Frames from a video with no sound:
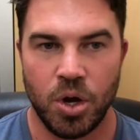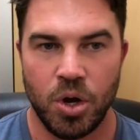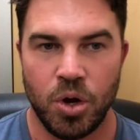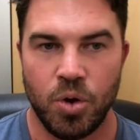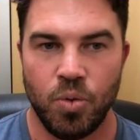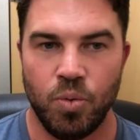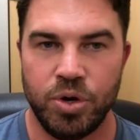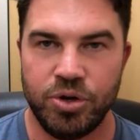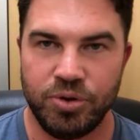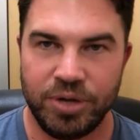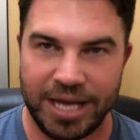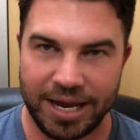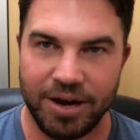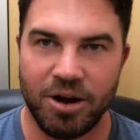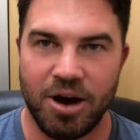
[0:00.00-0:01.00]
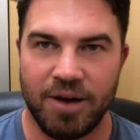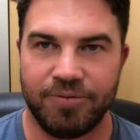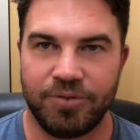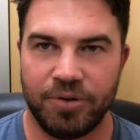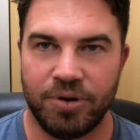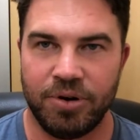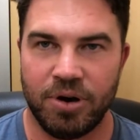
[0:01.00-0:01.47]
When you get an offer,
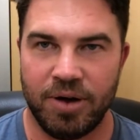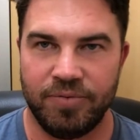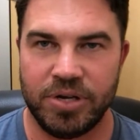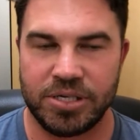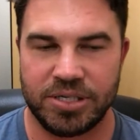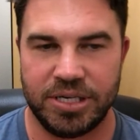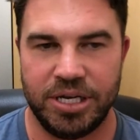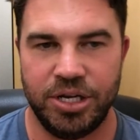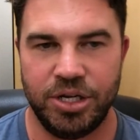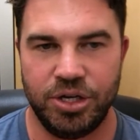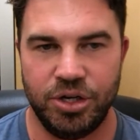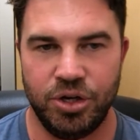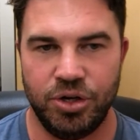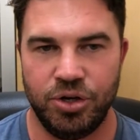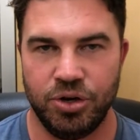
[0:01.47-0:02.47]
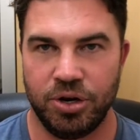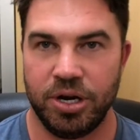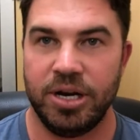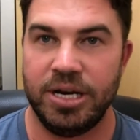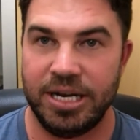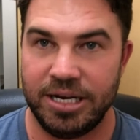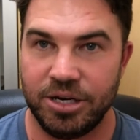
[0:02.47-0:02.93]
obviously you're going to need
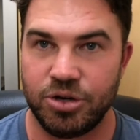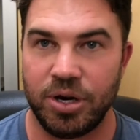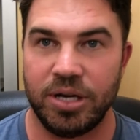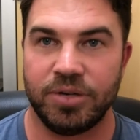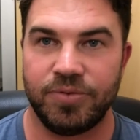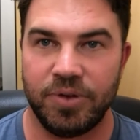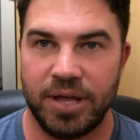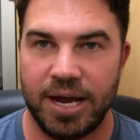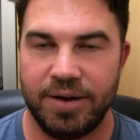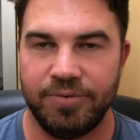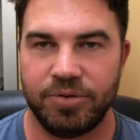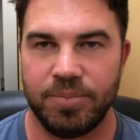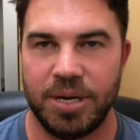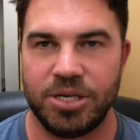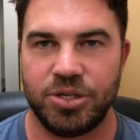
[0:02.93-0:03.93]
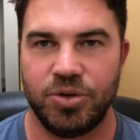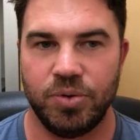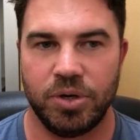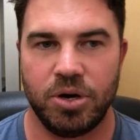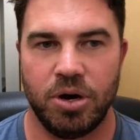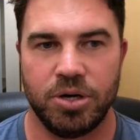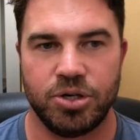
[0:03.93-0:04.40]
to transfer that information to a
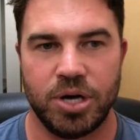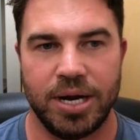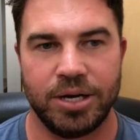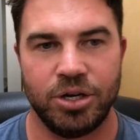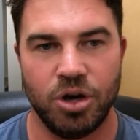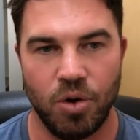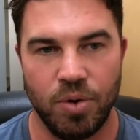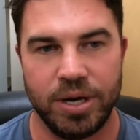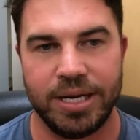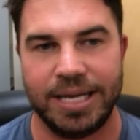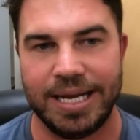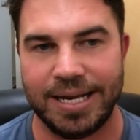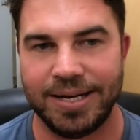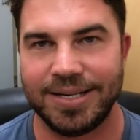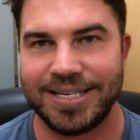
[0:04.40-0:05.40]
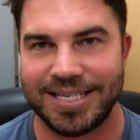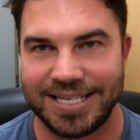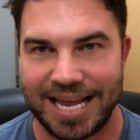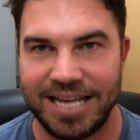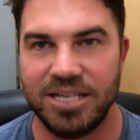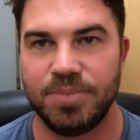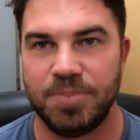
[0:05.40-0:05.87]
contract. Go and get
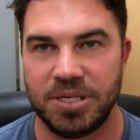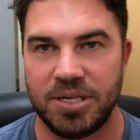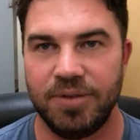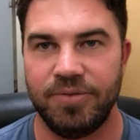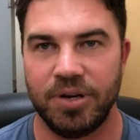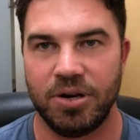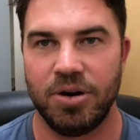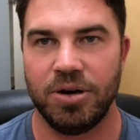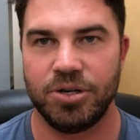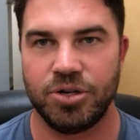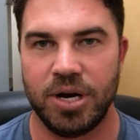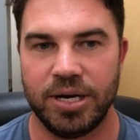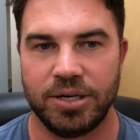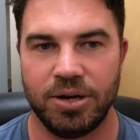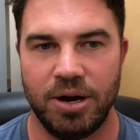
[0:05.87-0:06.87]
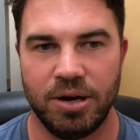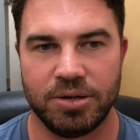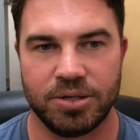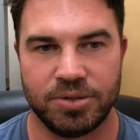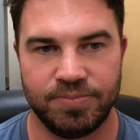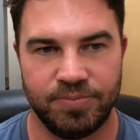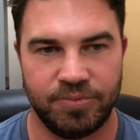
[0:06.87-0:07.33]
state-specific contract docs
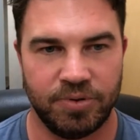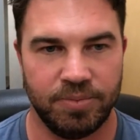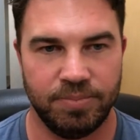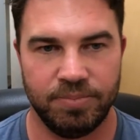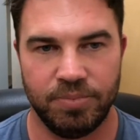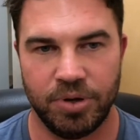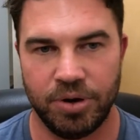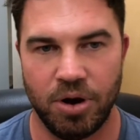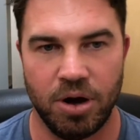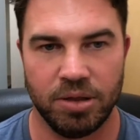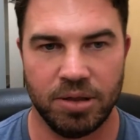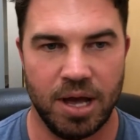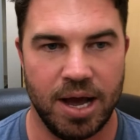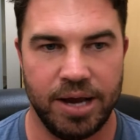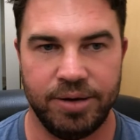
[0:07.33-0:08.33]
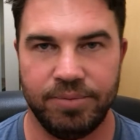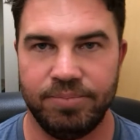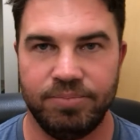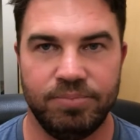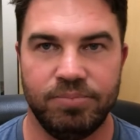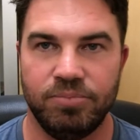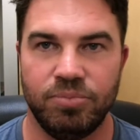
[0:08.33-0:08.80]
from an online
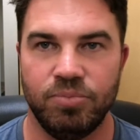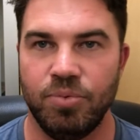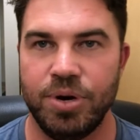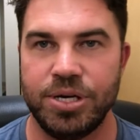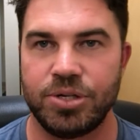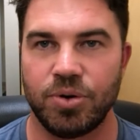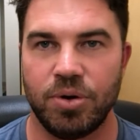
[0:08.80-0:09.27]
resource.